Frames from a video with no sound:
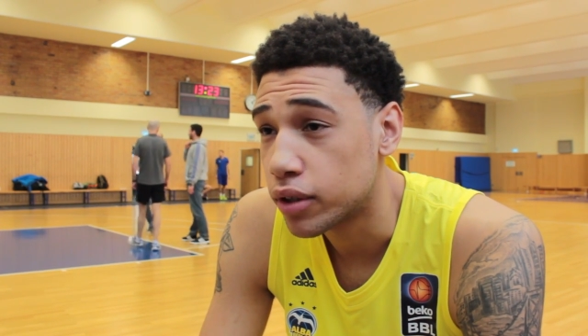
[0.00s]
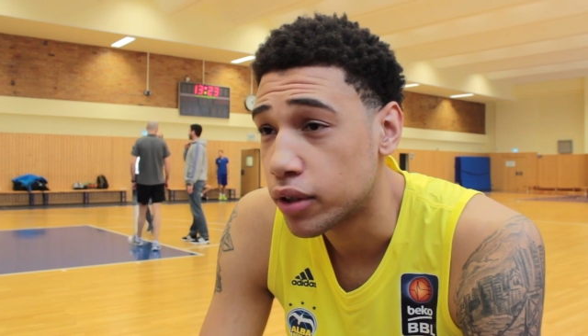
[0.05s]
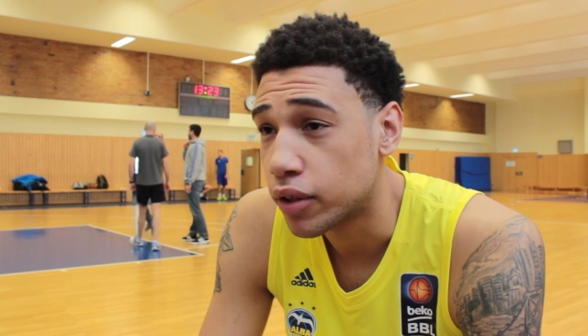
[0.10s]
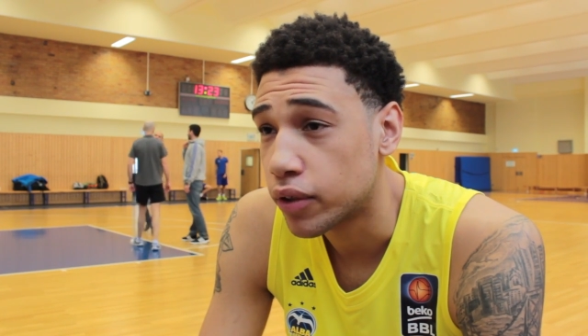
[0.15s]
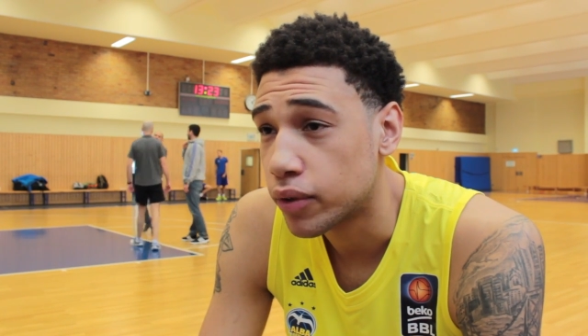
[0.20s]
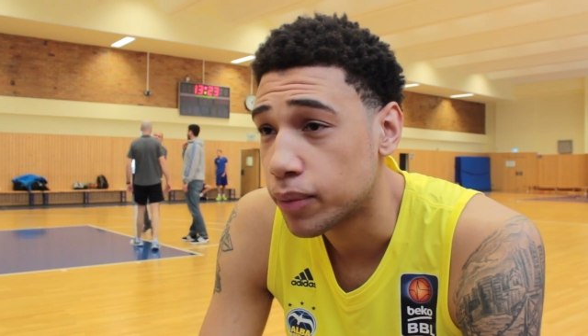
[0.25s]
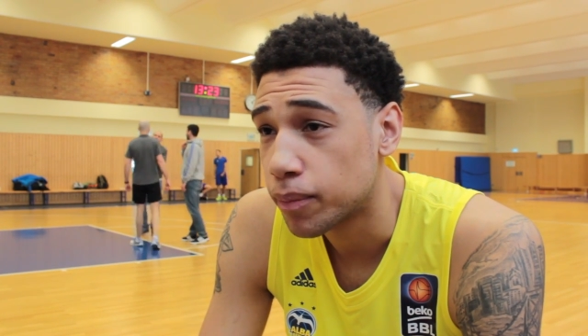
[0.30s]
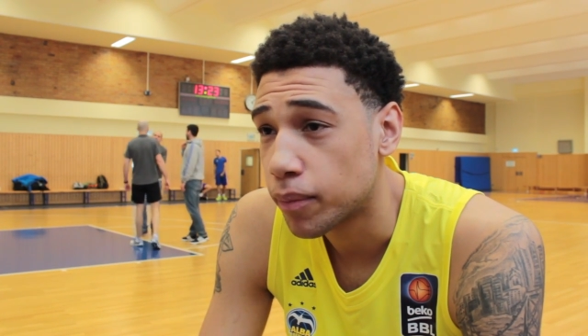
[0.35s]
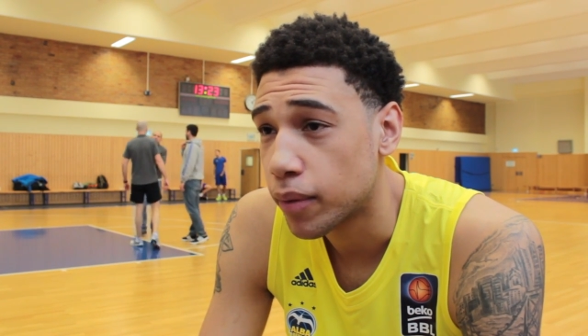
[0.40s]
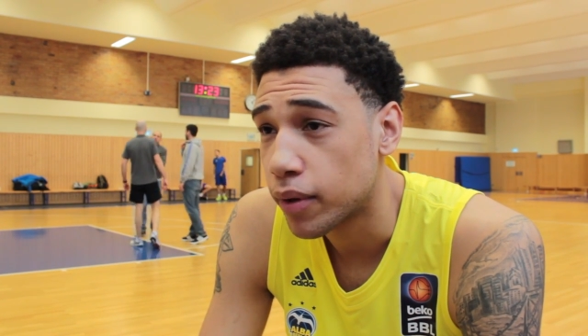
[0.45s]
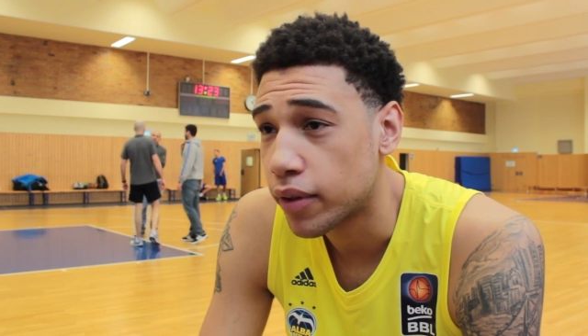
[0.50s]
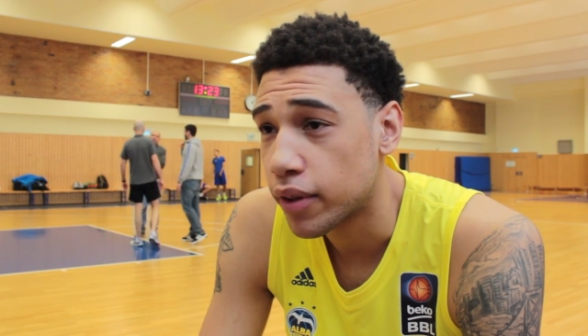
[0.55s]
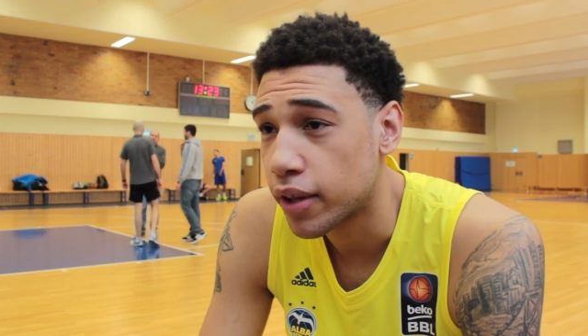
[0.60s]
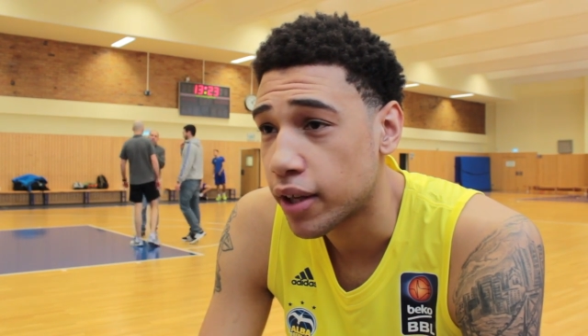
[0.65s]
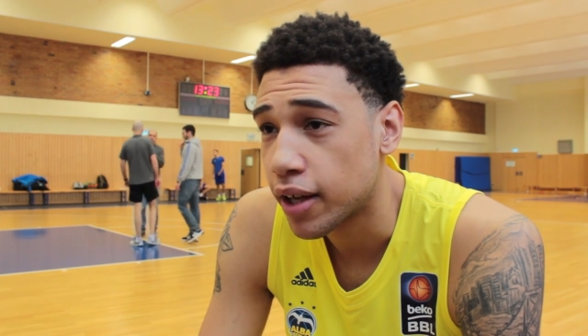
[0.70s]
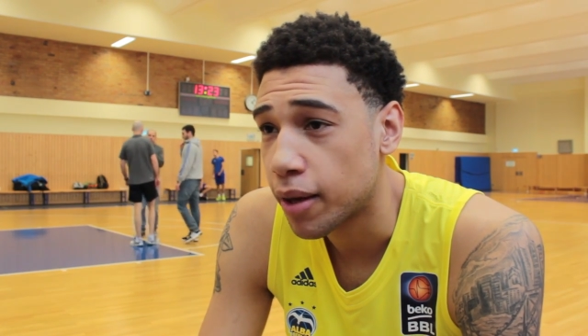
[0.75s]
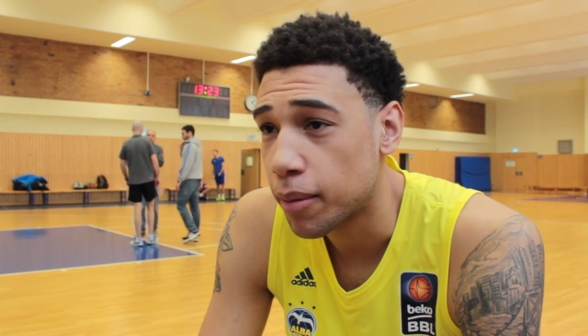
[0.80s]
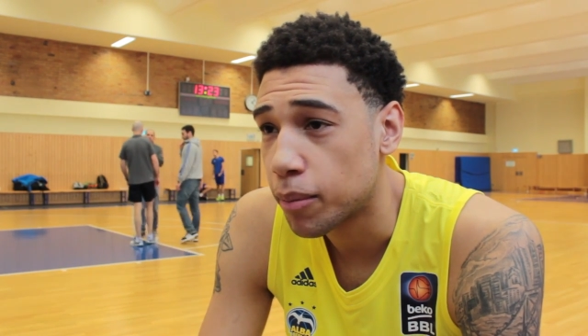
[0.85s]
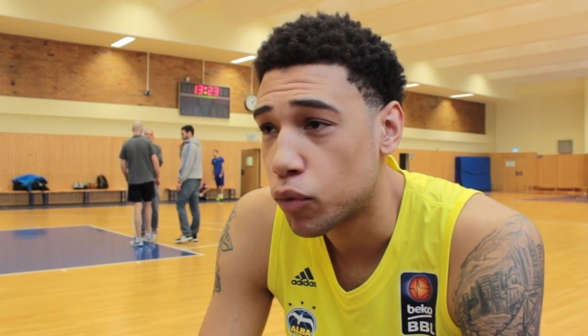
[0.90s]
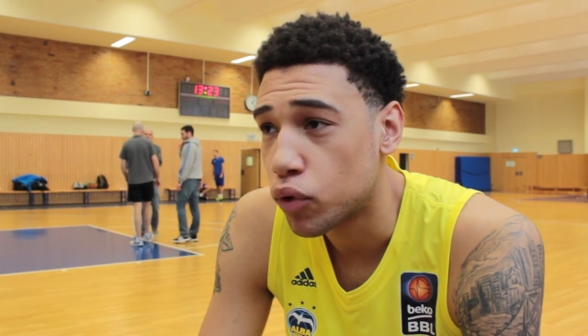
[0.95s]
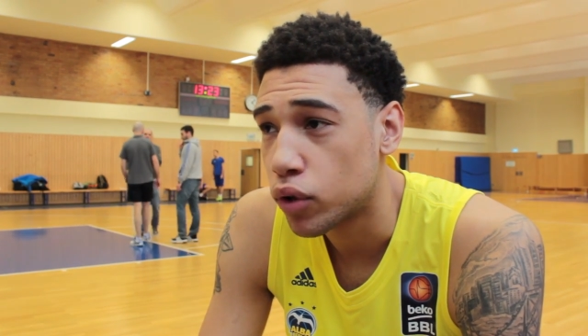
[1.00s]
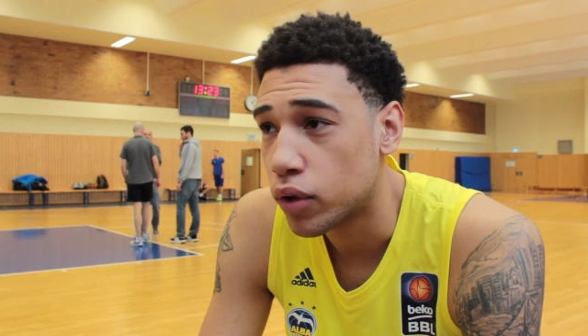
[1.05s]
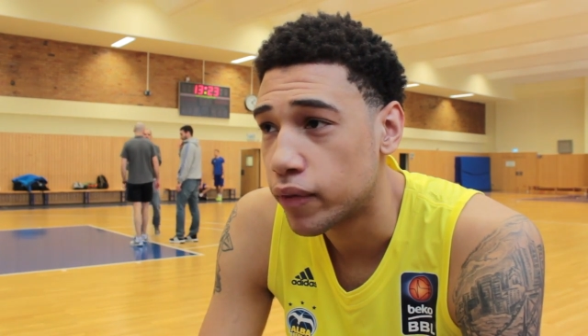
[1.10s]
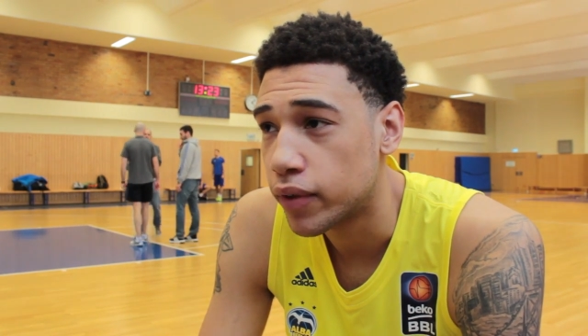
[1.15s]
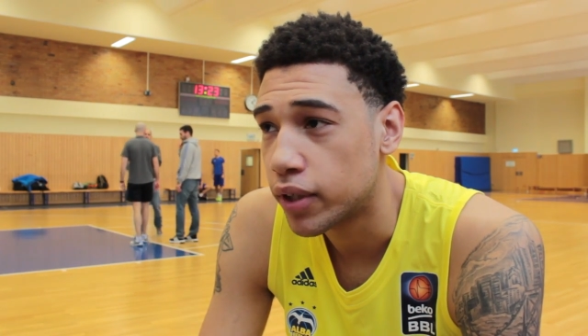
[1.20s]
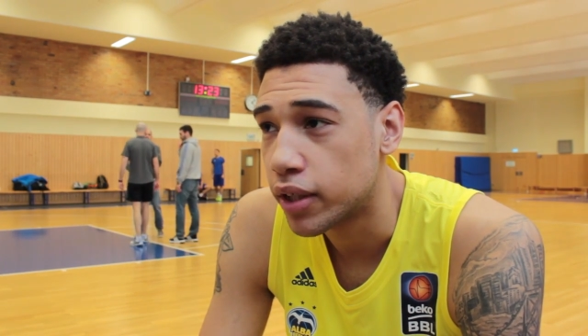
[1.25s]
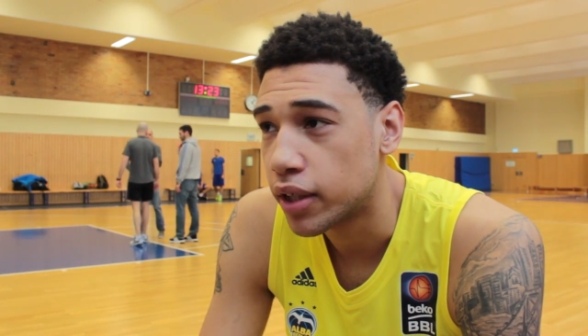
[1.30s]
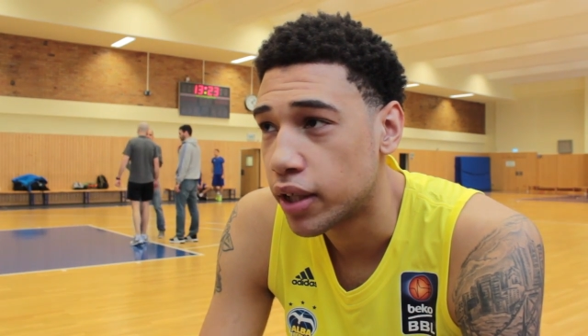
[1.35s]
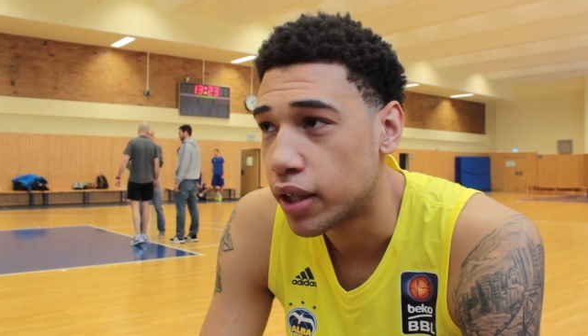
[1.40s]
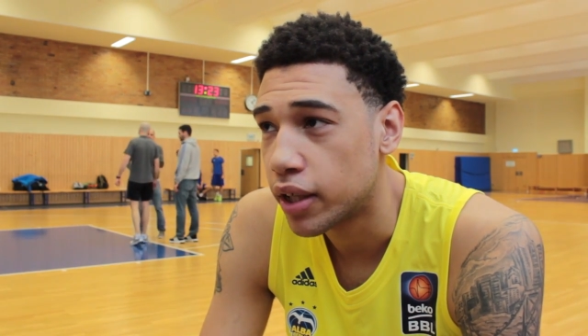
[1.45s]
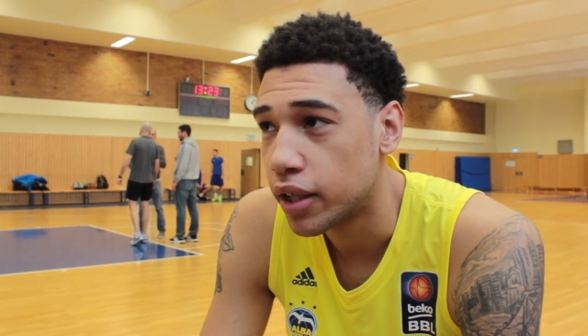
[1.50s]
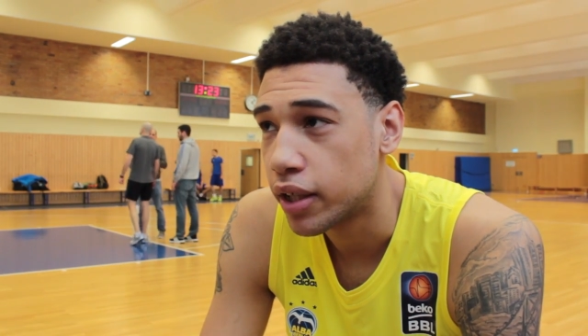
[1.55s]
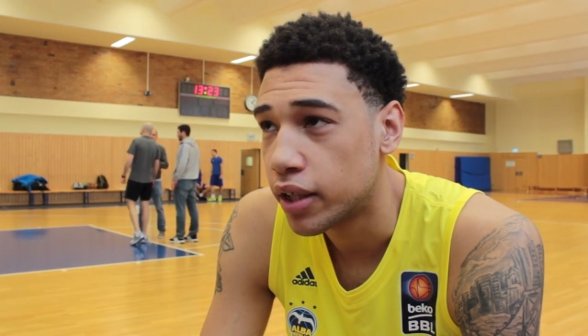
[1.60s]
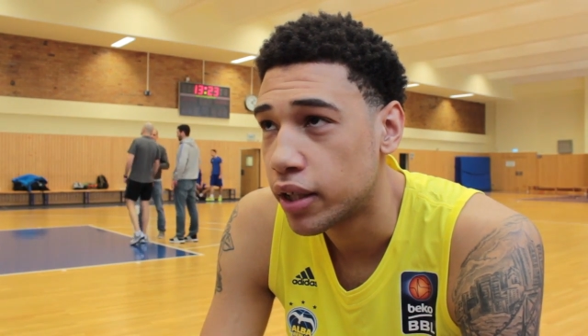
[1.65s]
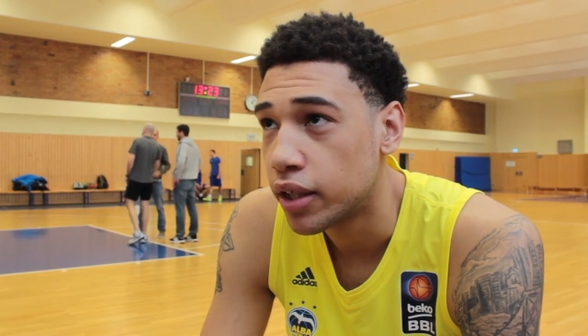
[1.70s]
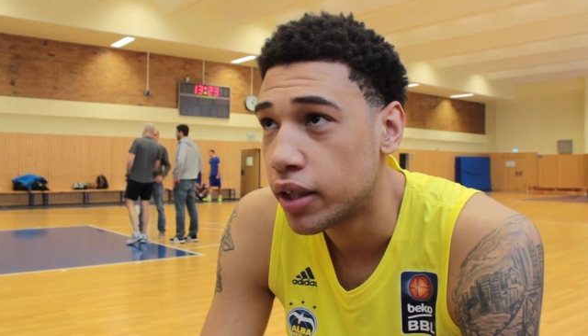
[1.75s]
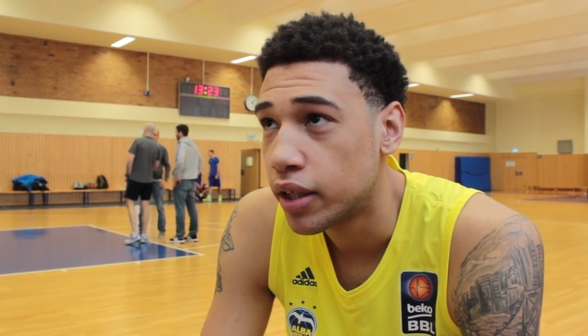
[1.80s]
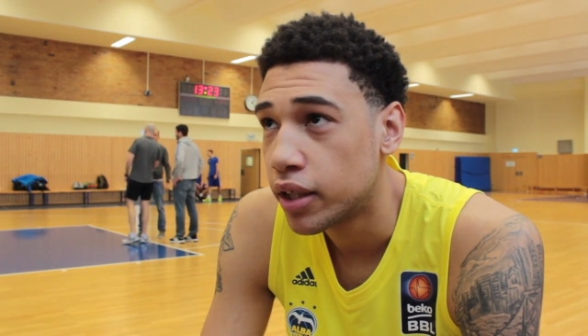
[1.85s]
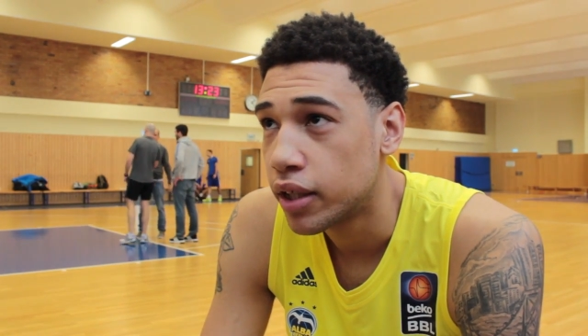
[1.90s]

I think I'm more of a